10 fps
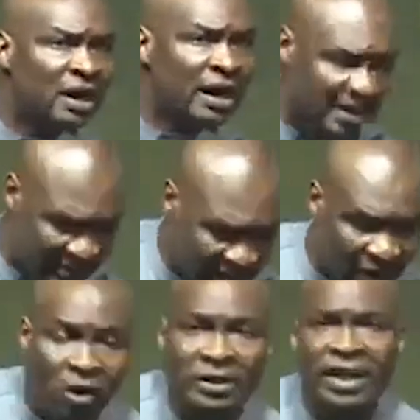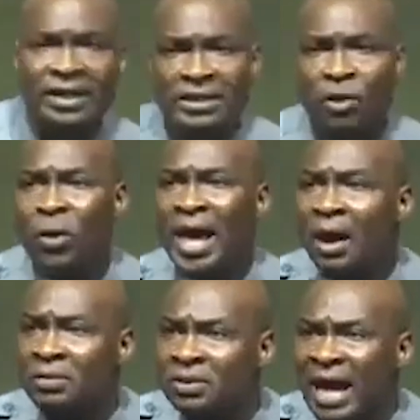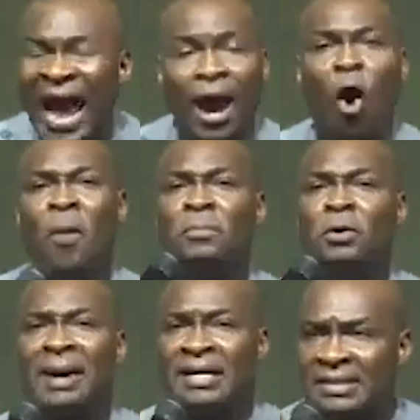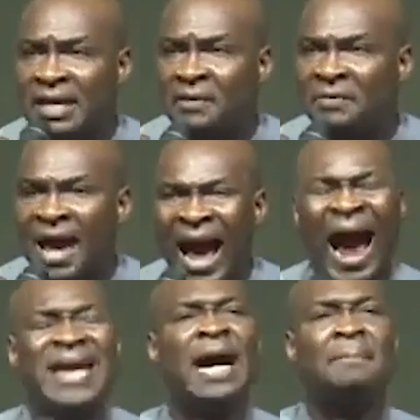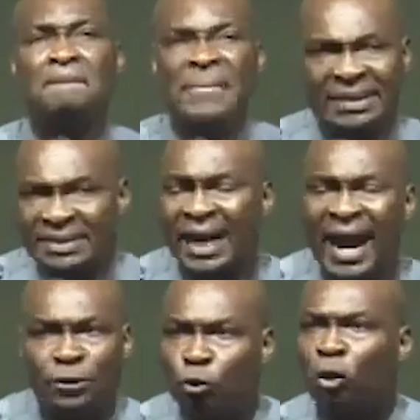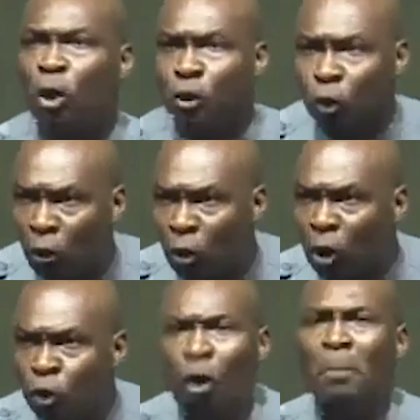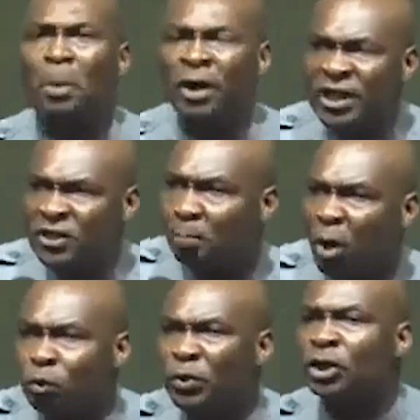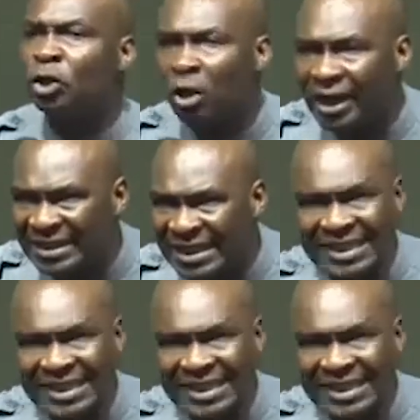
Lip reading: And I said, Lord, there is a way out. I humble myself. I admit that I do not know. Nobody is born with knowledge.